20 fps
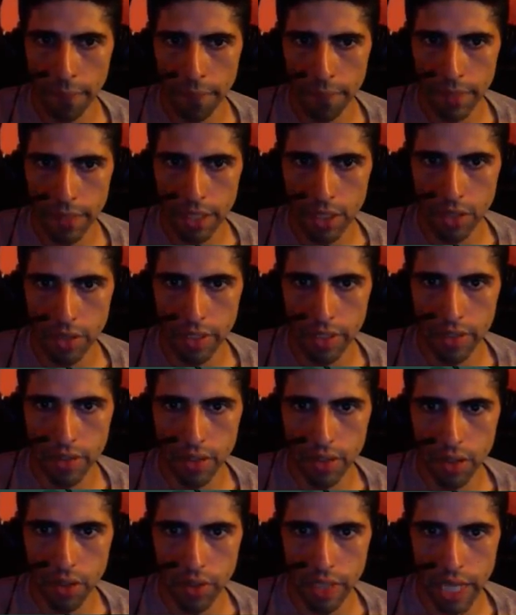You don't need to
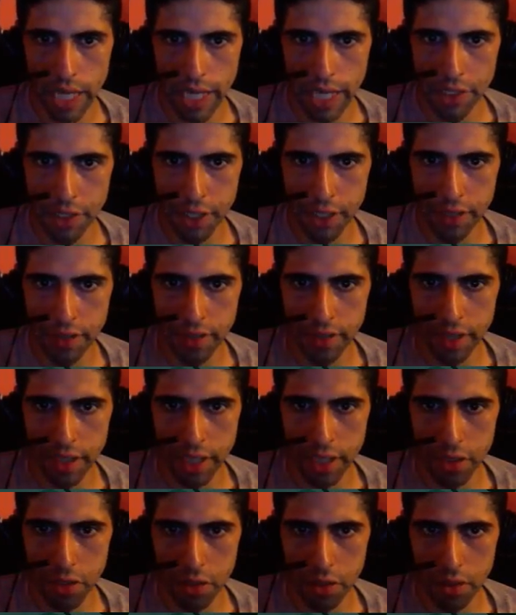go dashing into
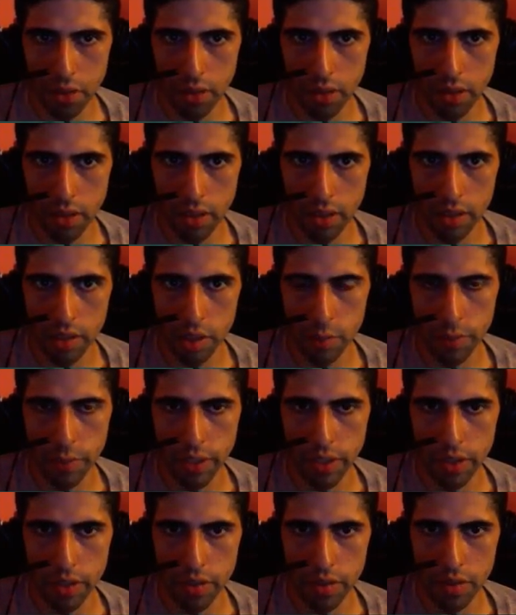danger just
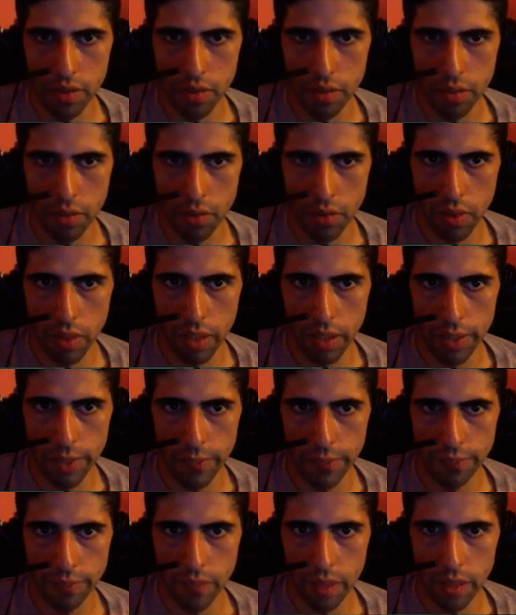because you
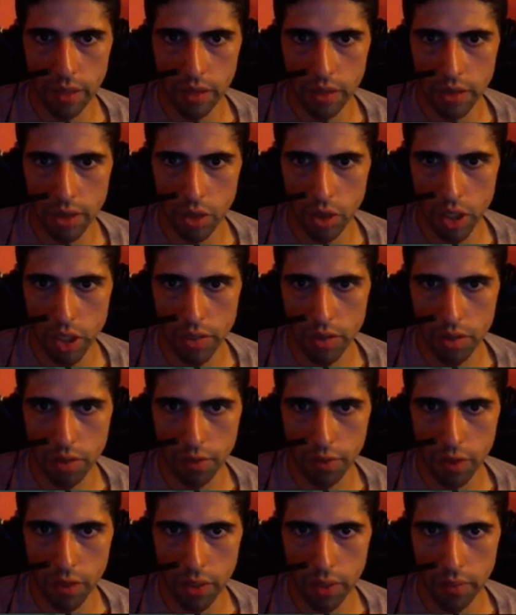lost your
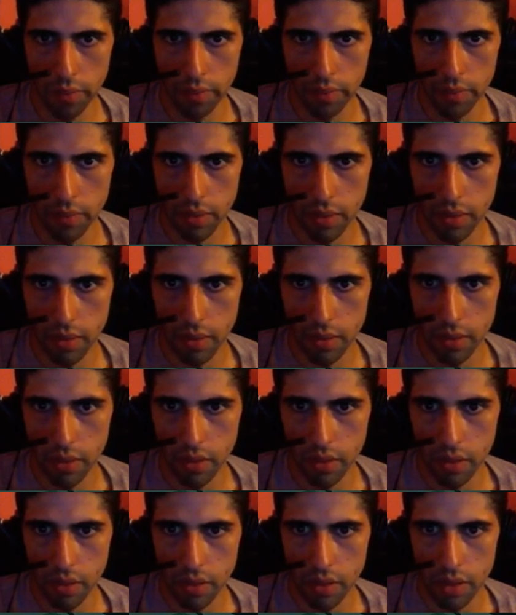flow.
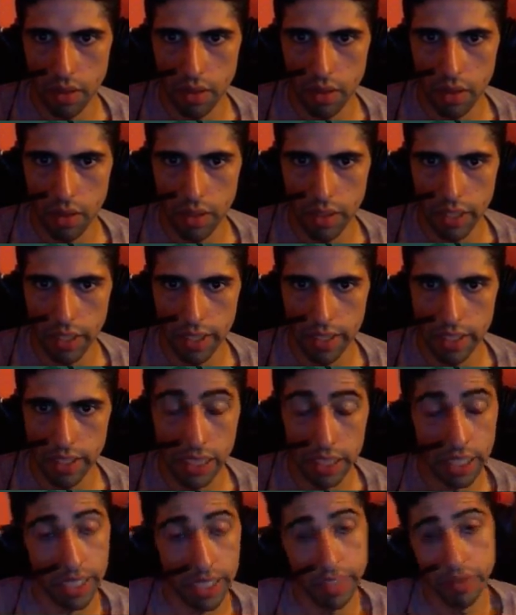Okay,
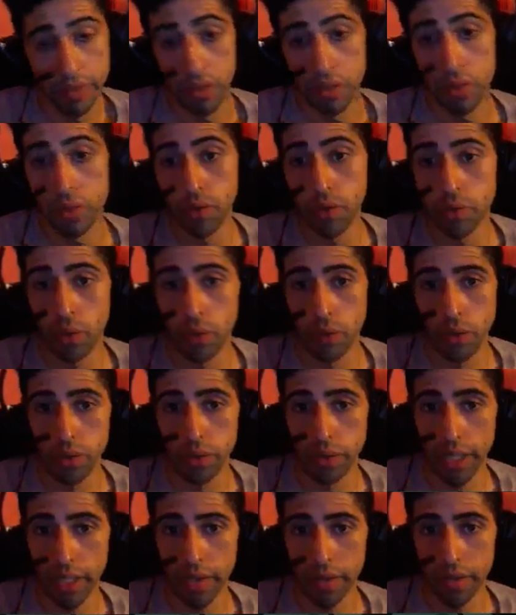did not get the
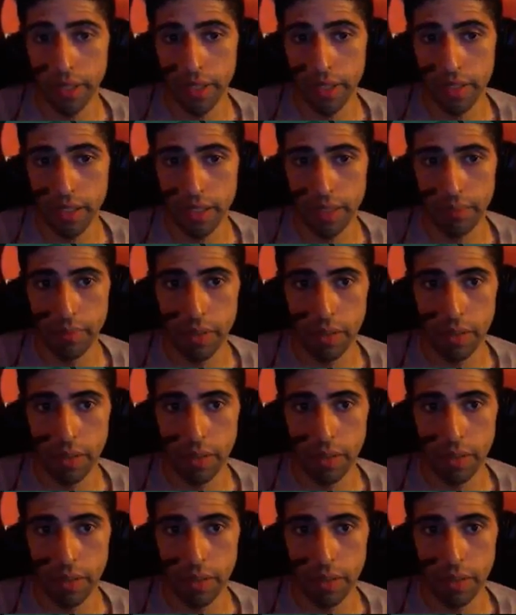woohoo cancel that time.